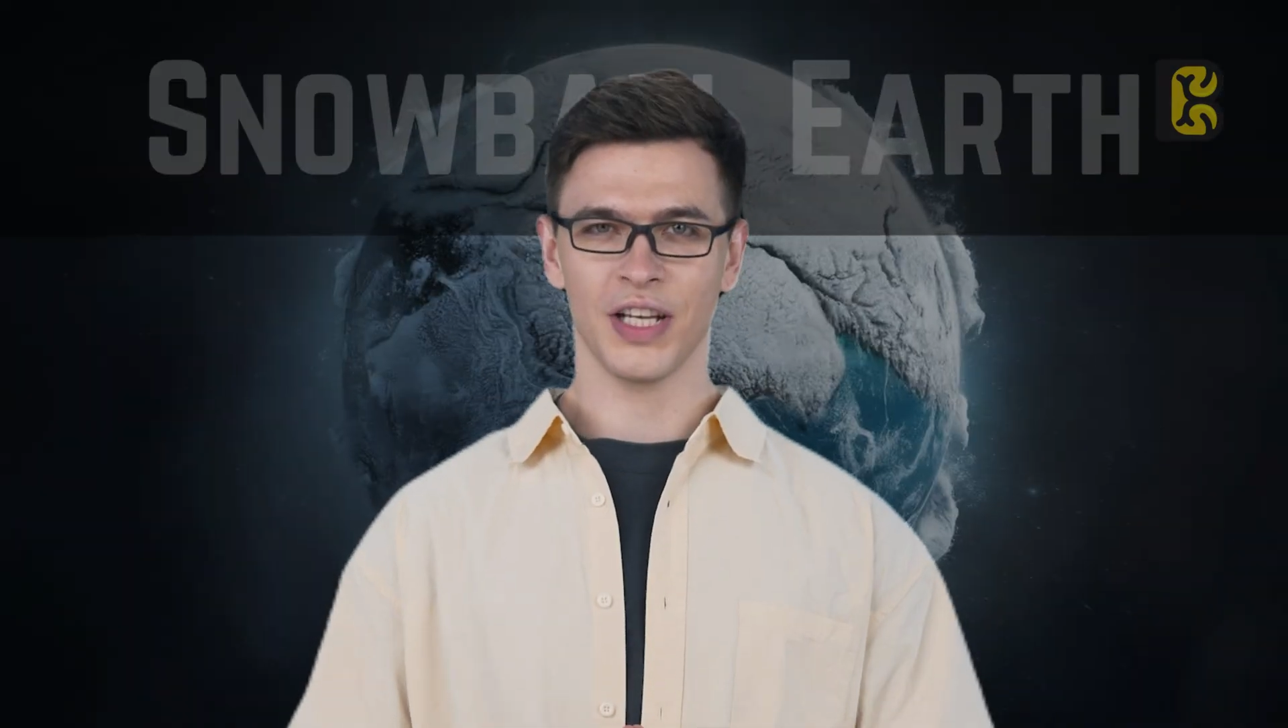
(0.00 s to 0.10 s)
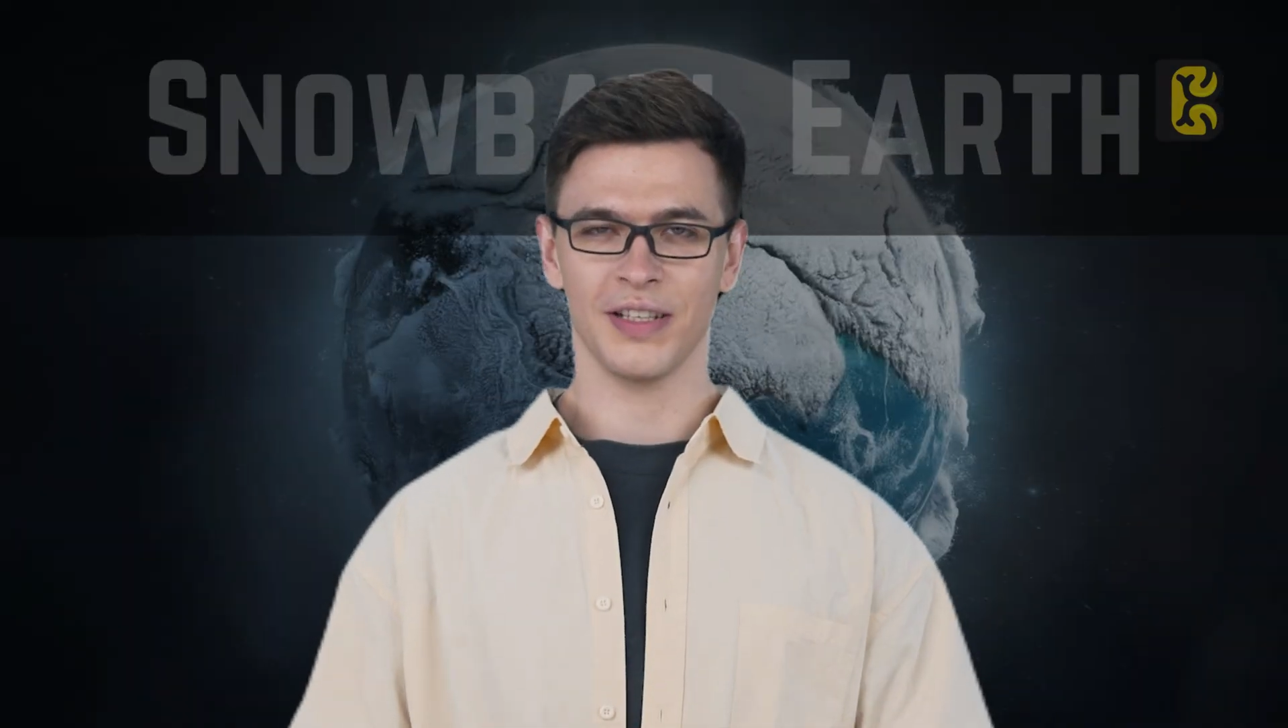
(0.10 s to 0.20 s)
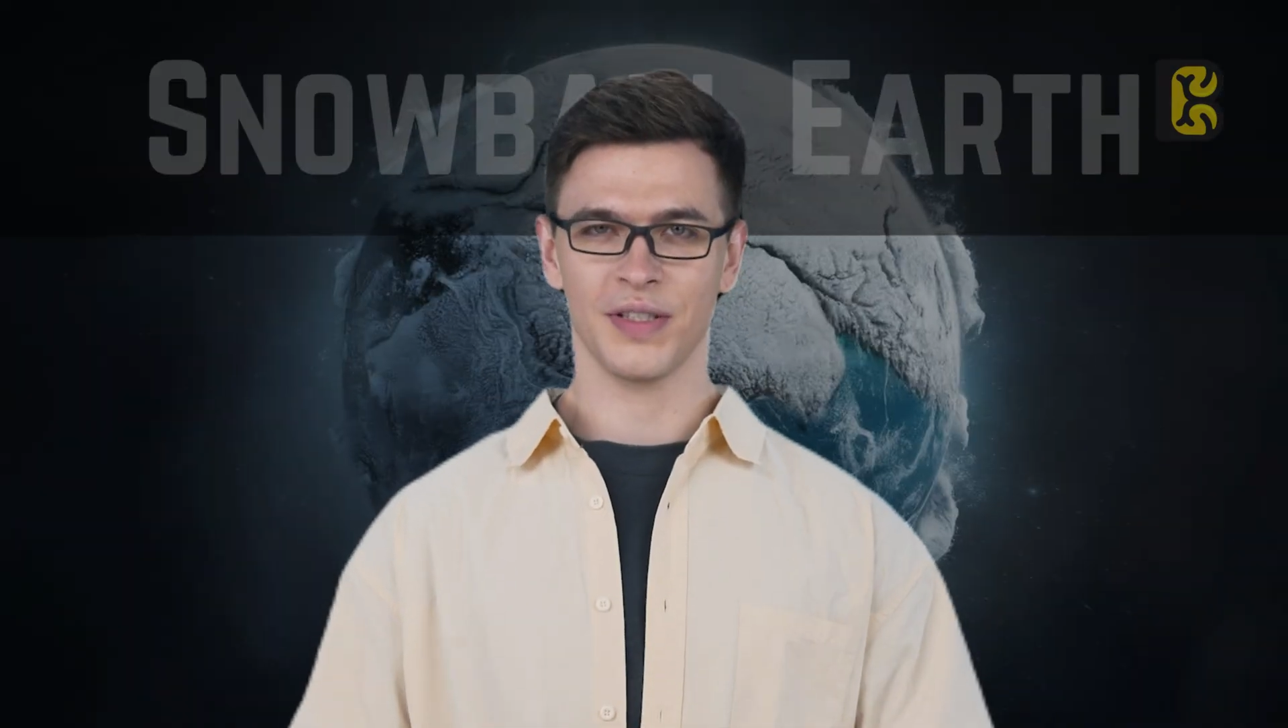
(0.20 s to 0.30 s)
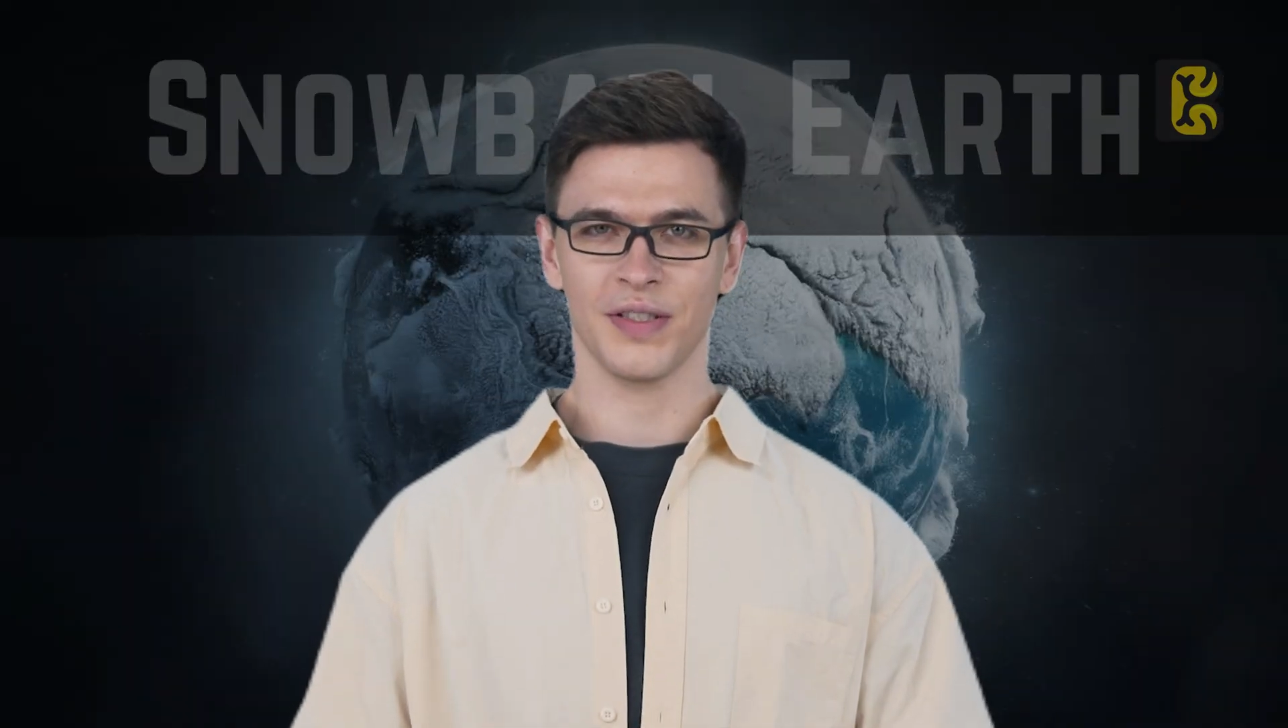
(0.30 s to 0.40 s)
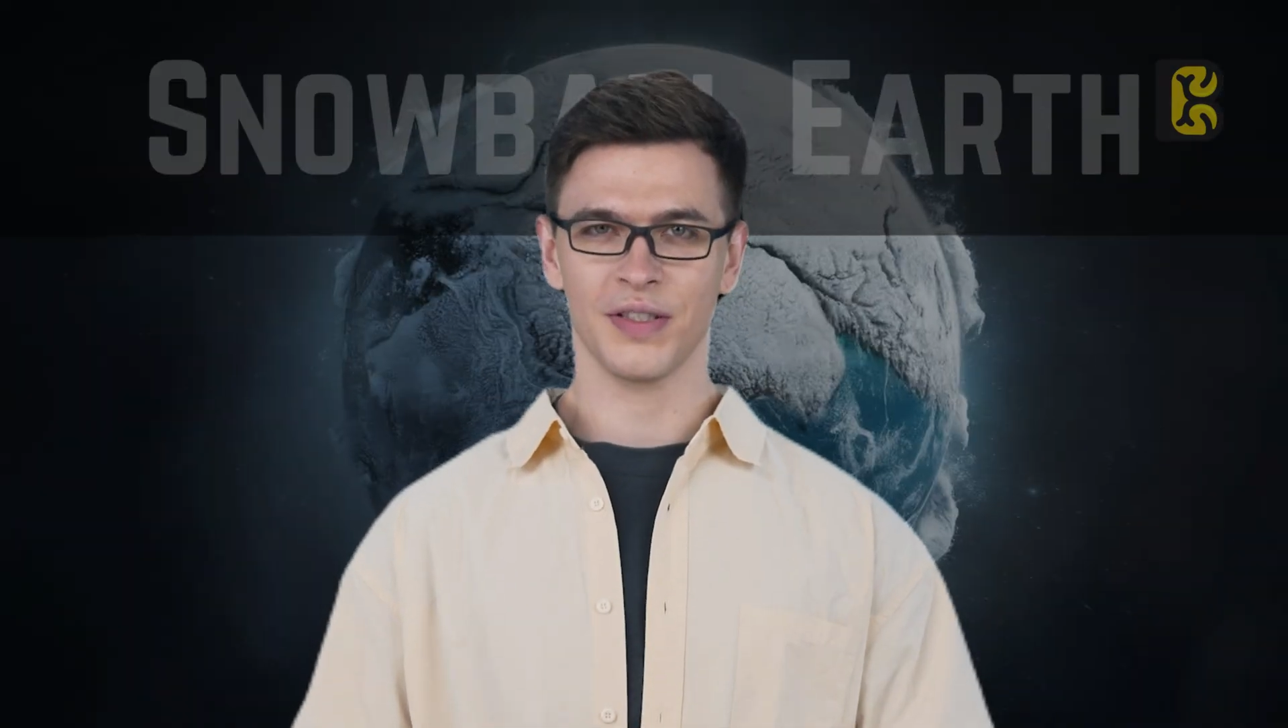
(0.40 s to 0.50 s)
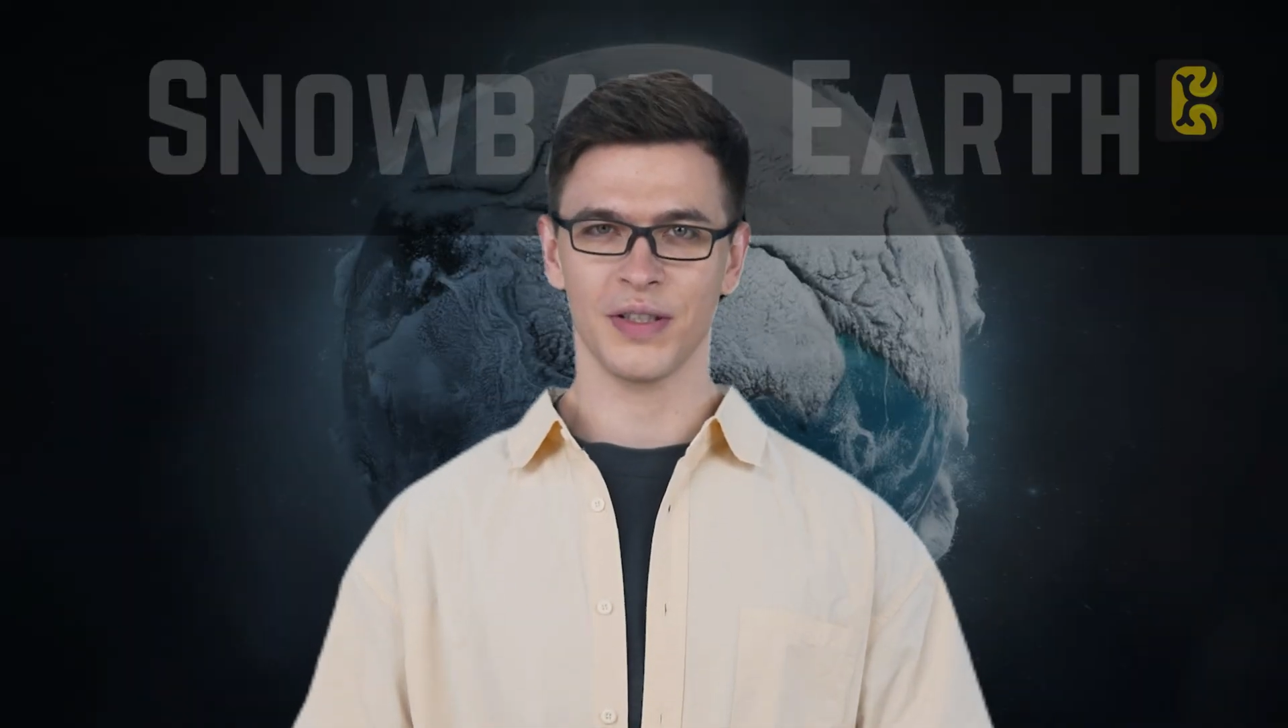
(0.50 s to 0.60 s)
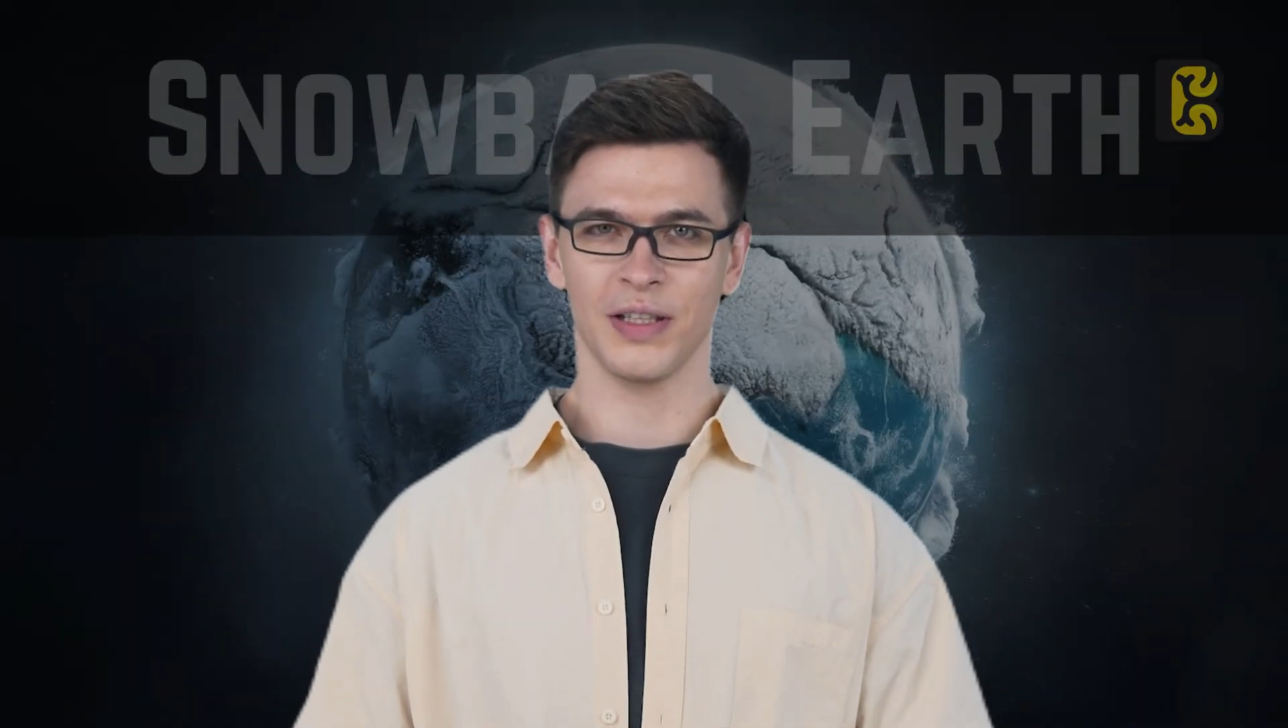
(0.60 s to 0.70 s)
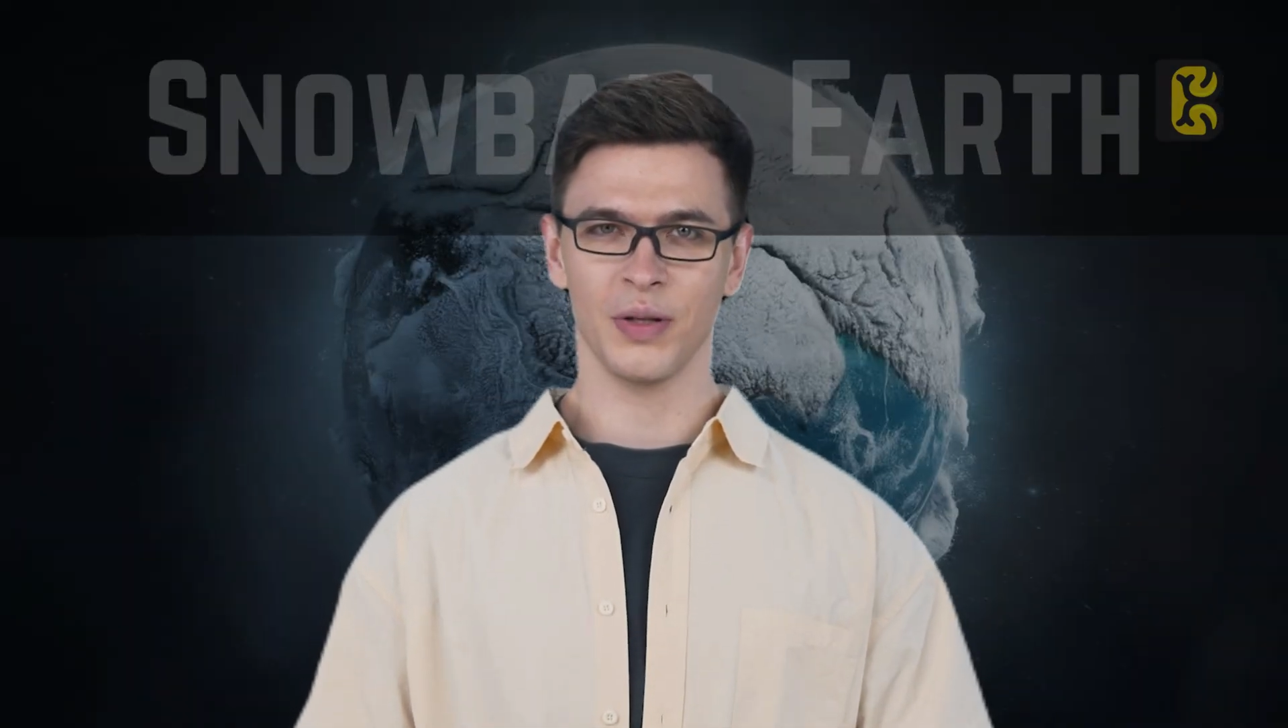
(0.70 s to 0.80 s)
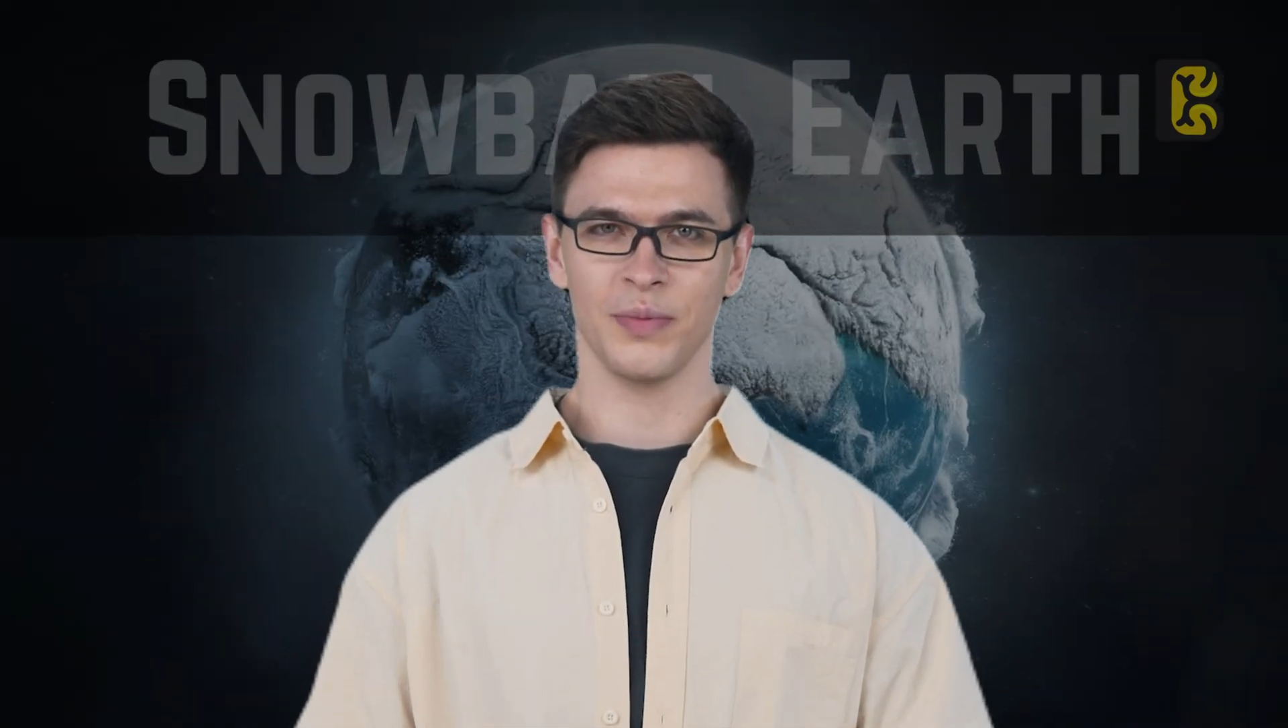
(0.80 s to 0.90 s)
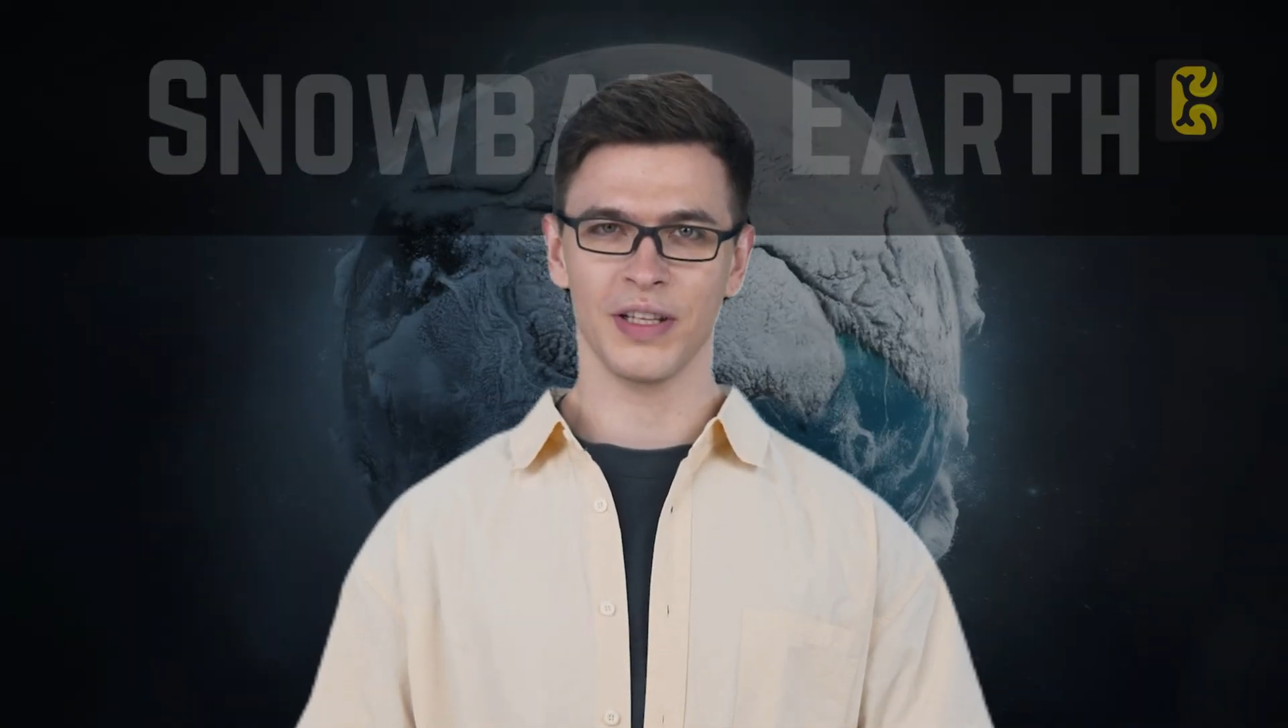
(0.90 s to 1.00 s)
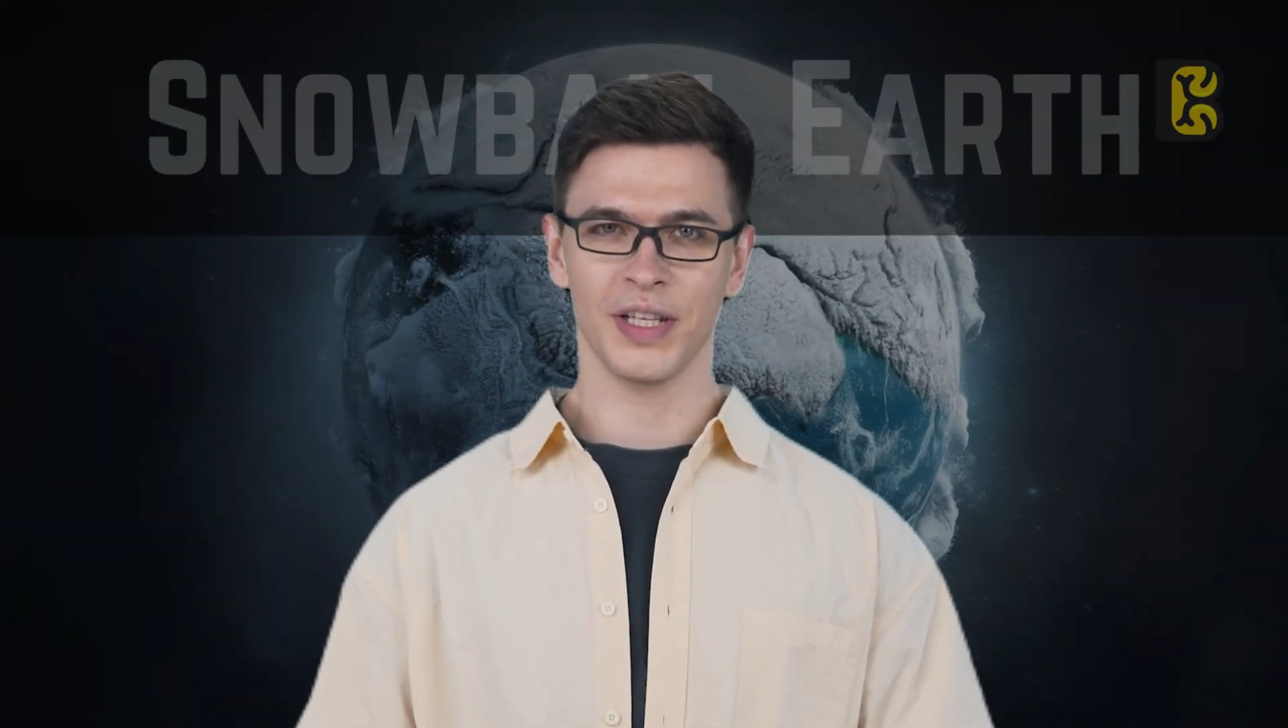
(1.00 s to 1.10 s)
Douglas's global